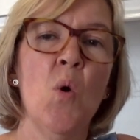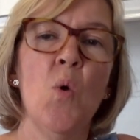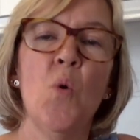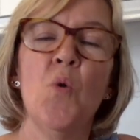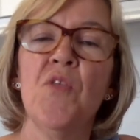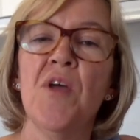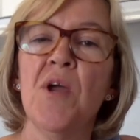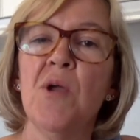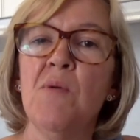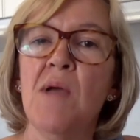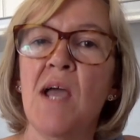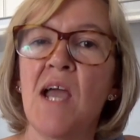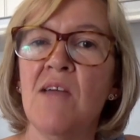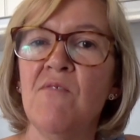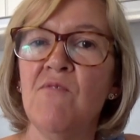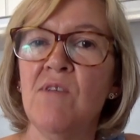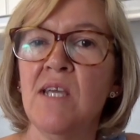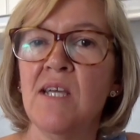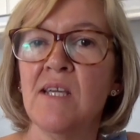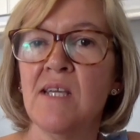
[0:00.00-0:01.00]
Although
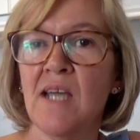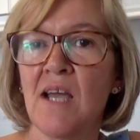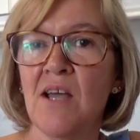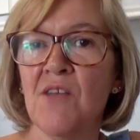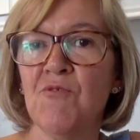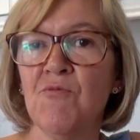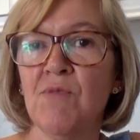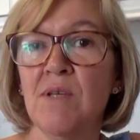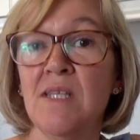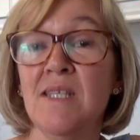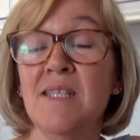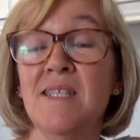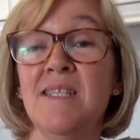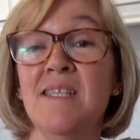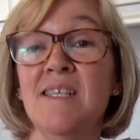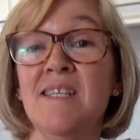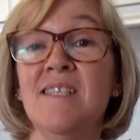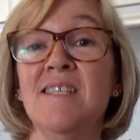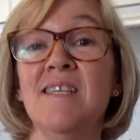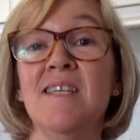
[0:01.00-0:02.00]
Henry and Catherine
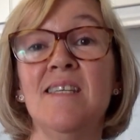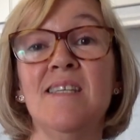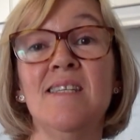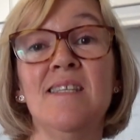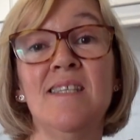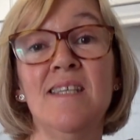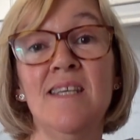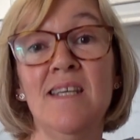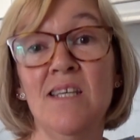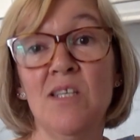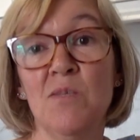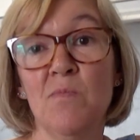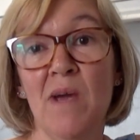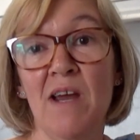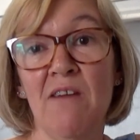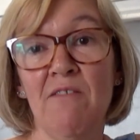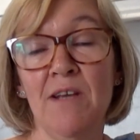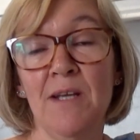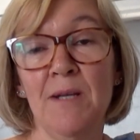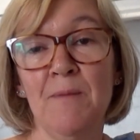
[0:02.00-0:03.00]
did indeed
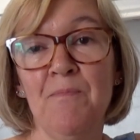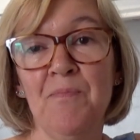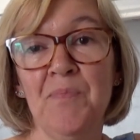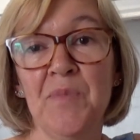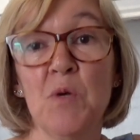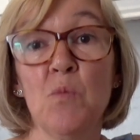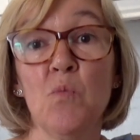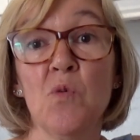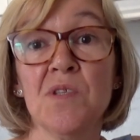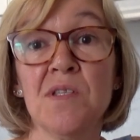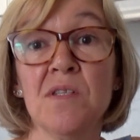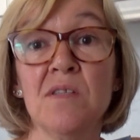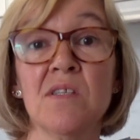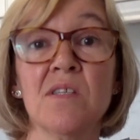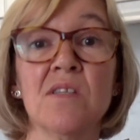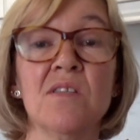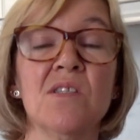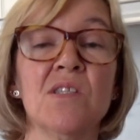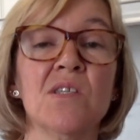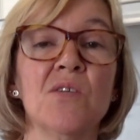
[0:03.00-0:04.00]
marry, it wasn't
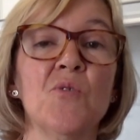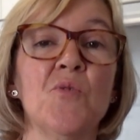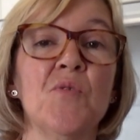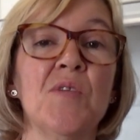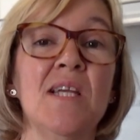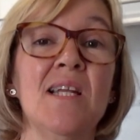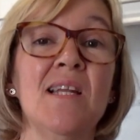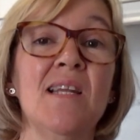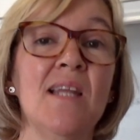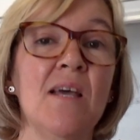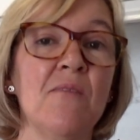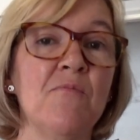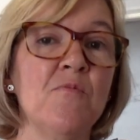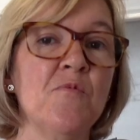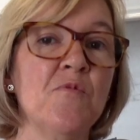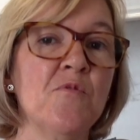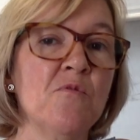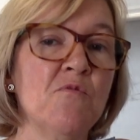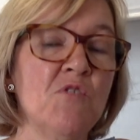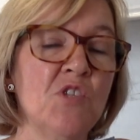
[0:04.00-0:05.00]
until the
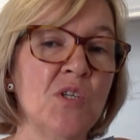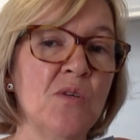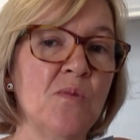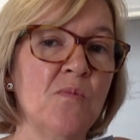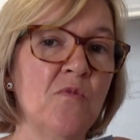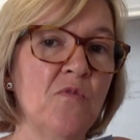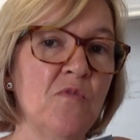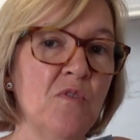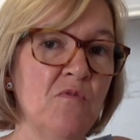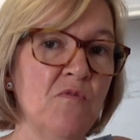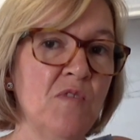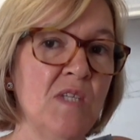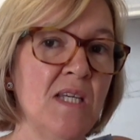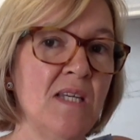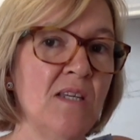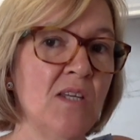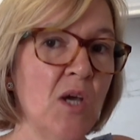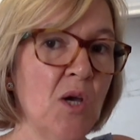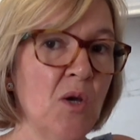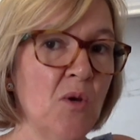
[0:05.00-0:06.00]
11th of June
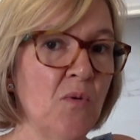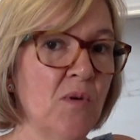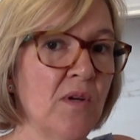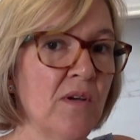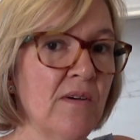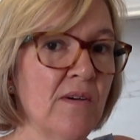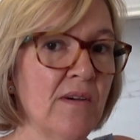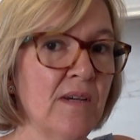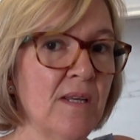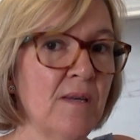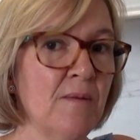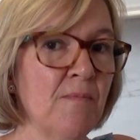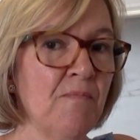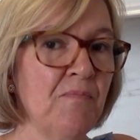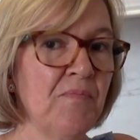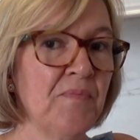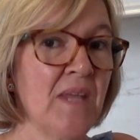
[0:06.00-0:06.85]
1509.